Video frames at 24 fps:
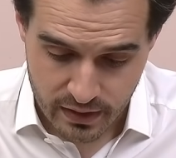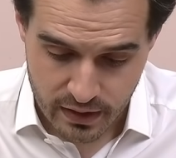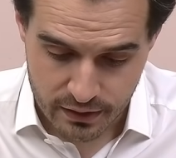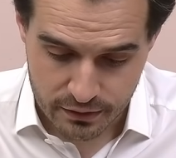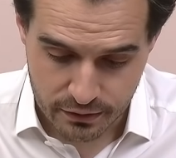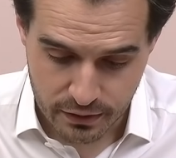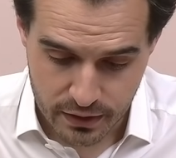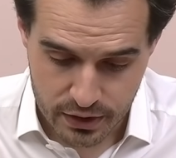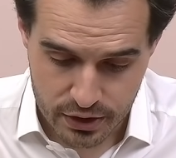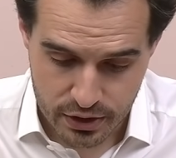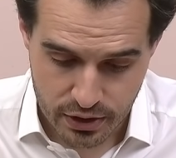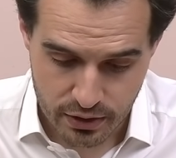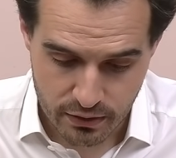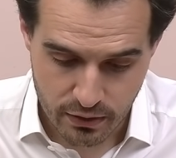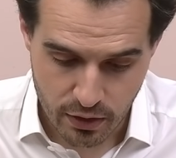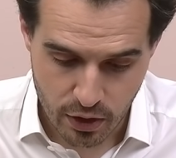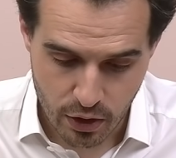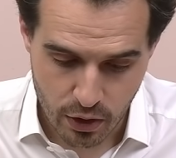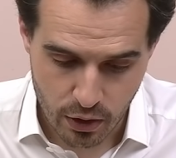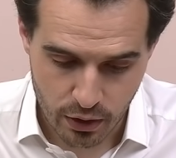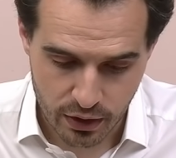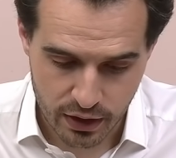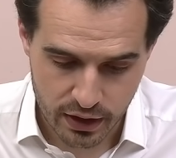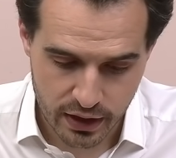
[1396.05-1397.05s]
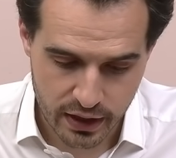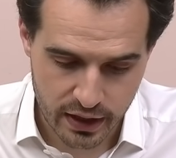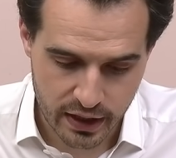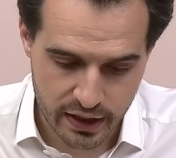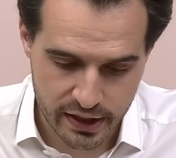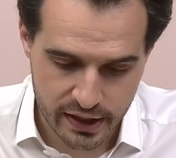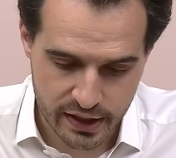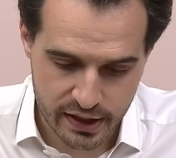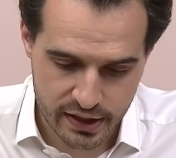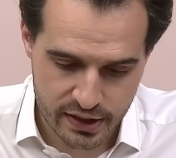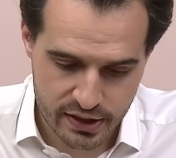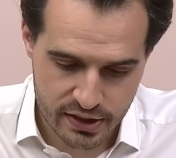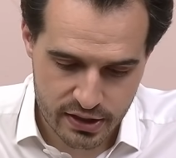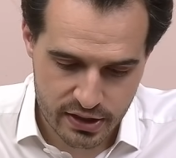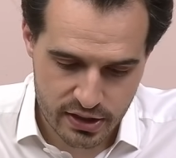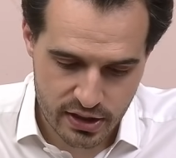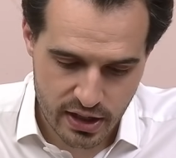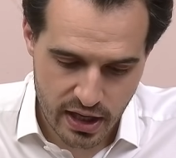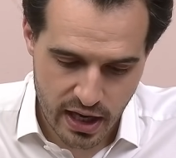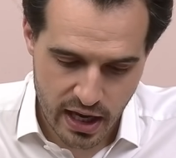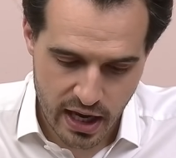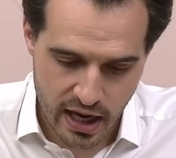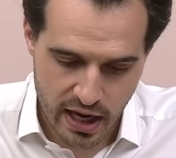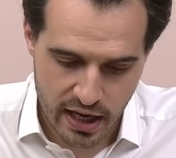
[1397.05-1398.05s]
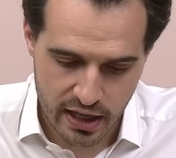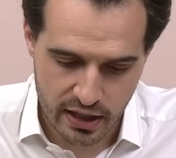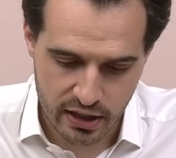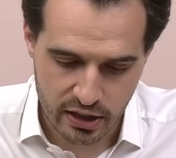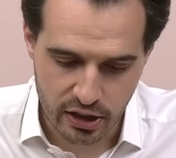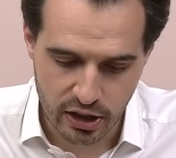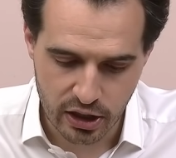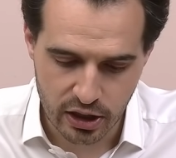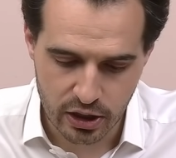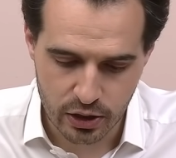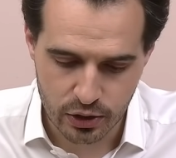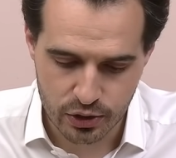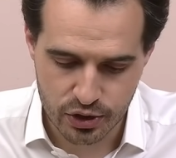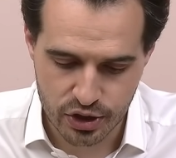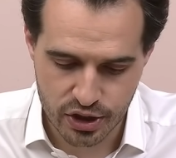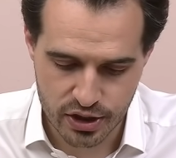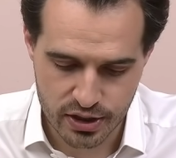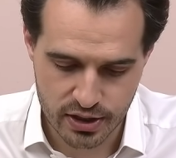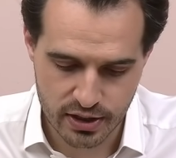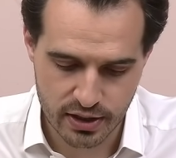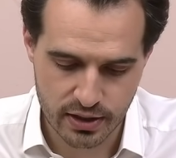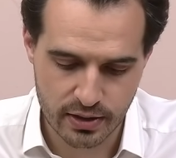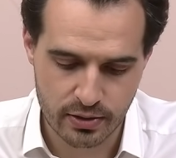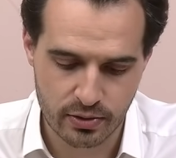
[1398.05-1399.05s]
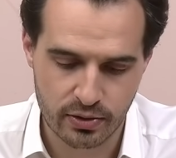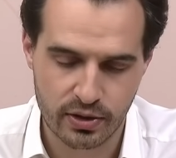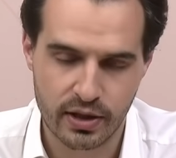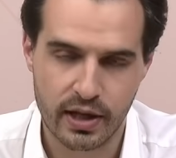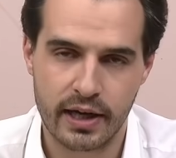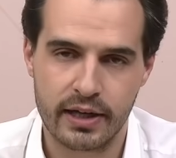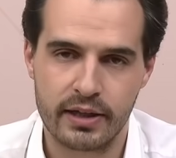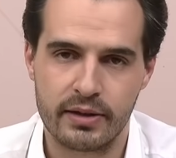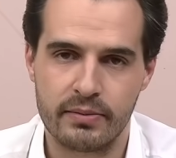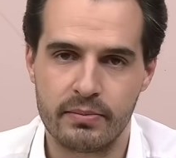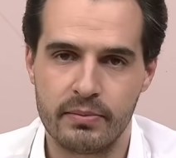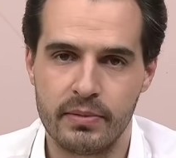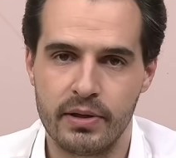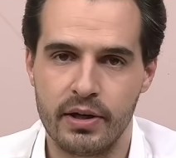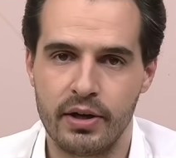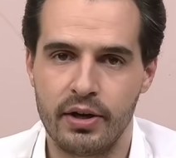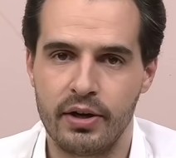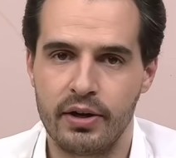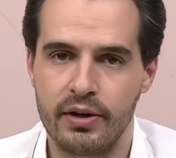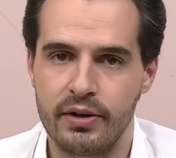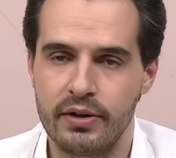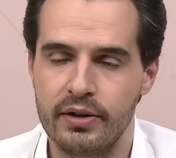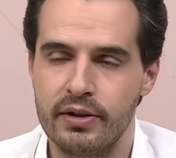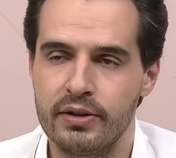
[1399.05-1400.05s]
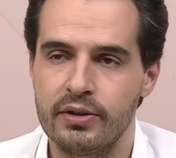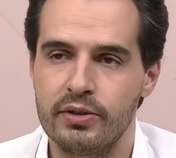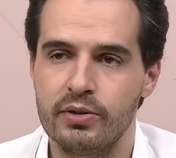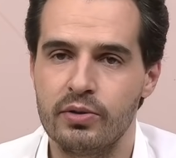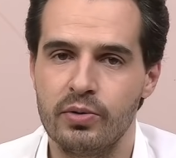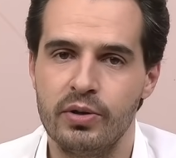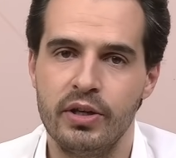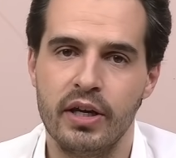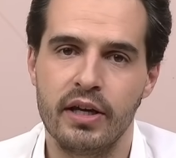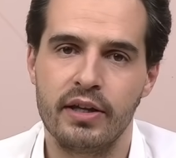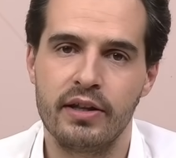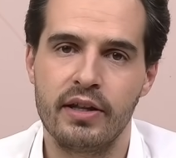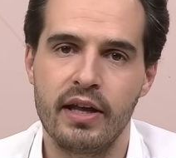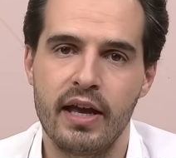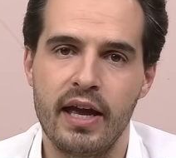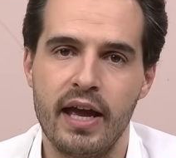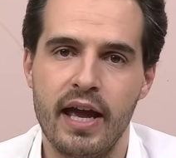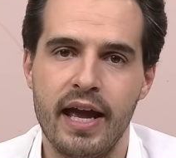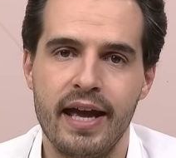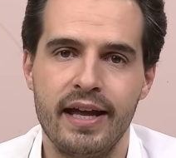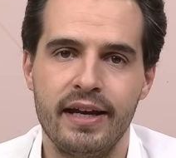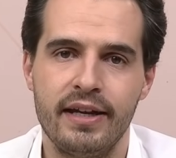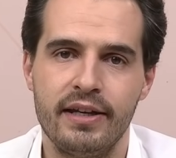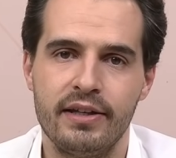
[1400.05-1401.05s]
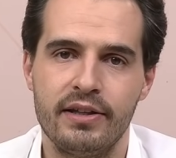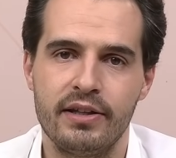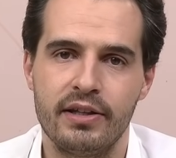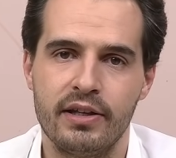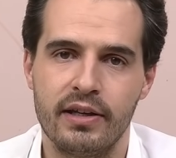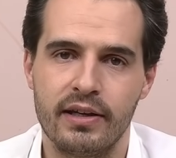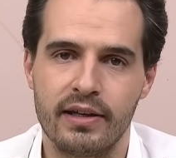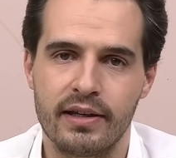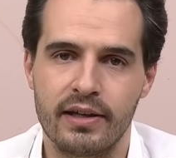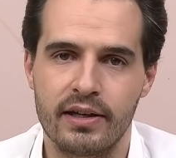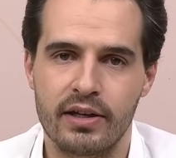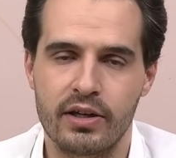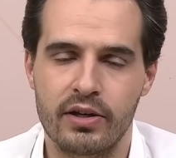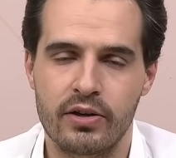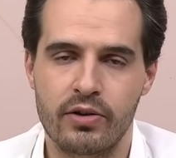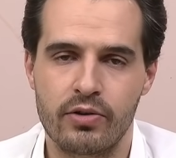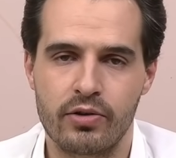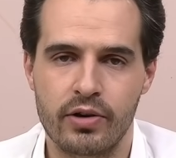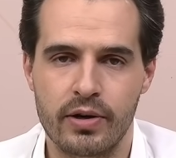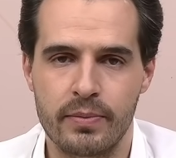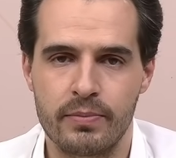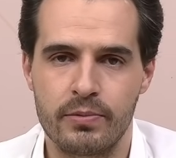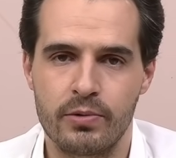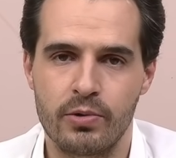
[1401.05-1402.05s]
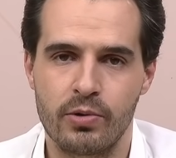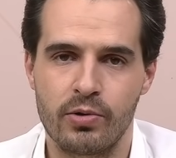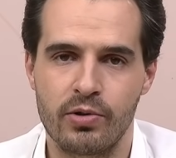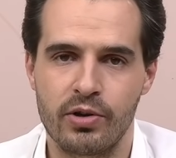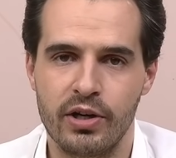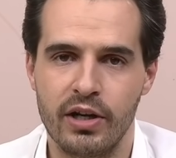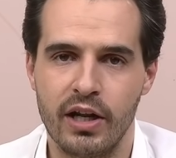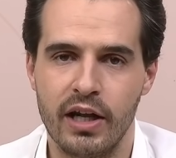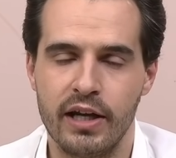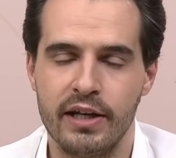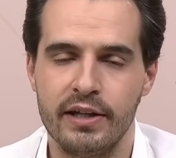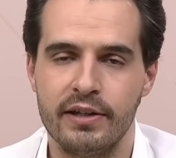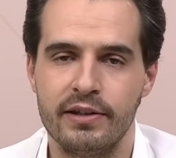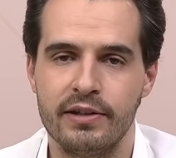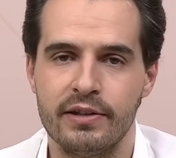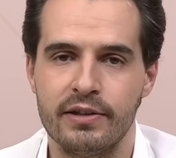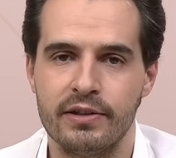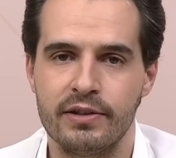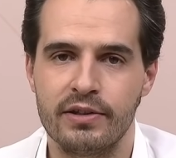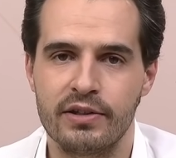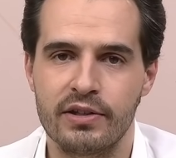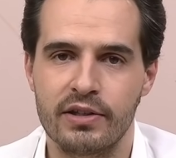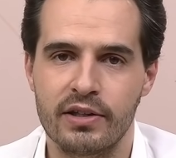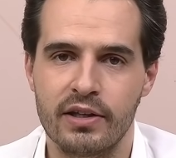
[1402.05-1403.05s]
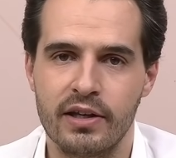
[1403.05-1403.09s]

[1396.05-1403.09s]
First of all, it is a logistical nightmare to get anything crypto related